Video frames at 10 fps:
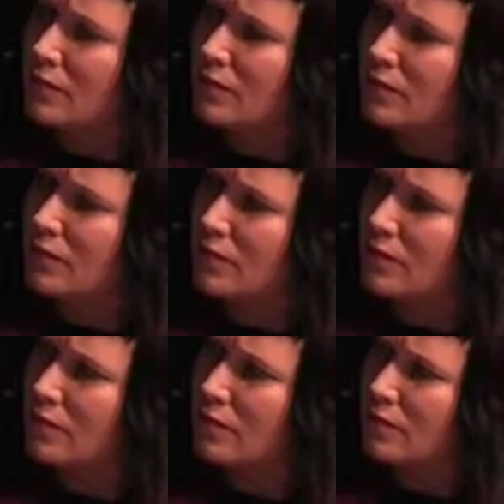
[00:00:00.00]

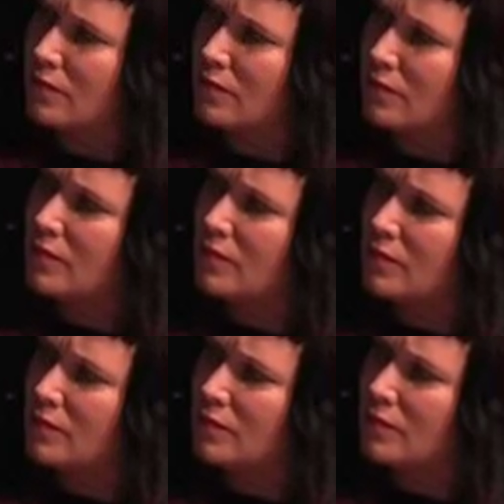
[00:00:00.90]

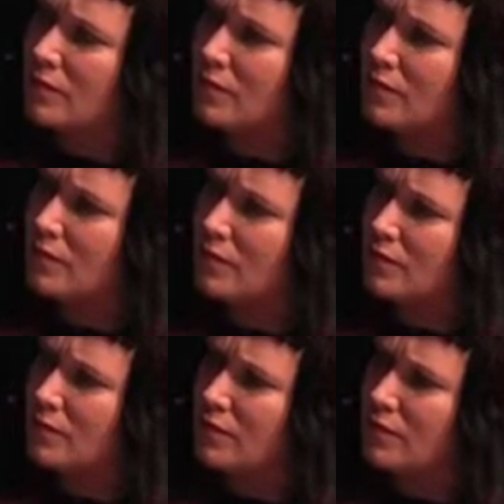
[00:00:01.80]

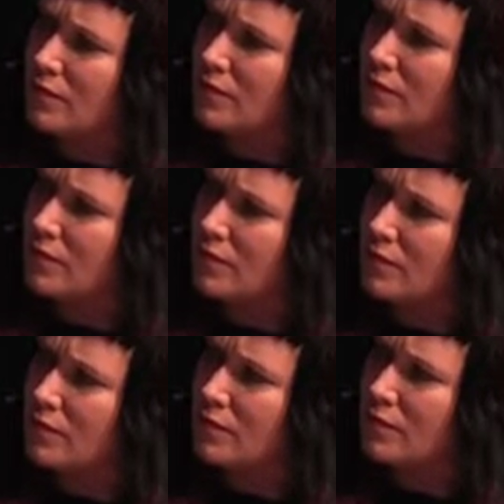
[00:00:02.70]

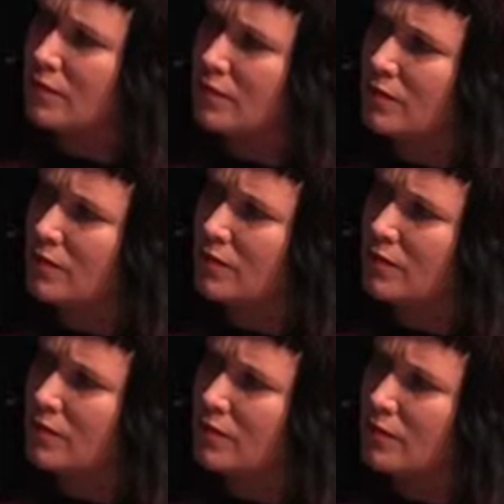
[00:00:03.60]

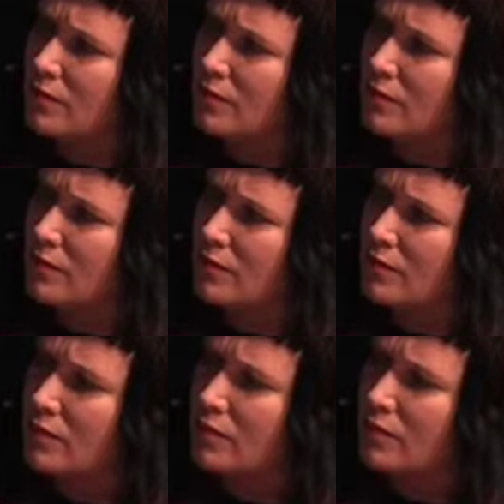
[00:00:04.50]

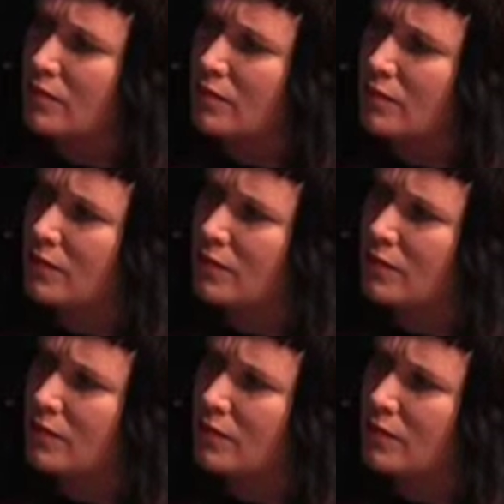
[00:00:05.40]

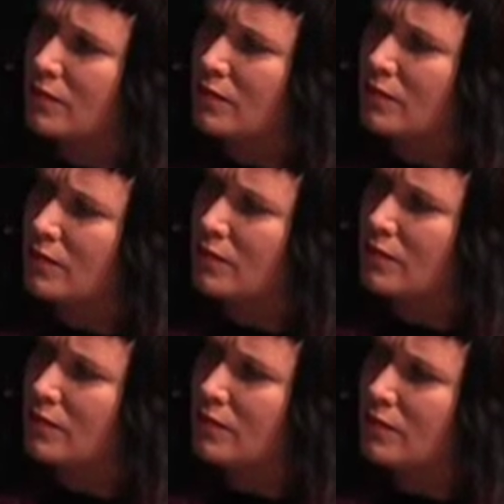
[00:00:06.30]

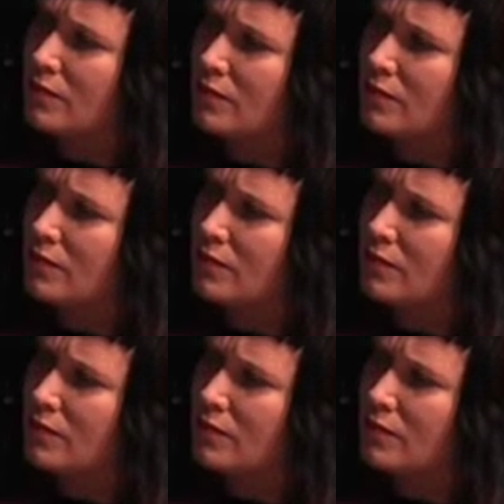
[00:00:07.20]
(silent)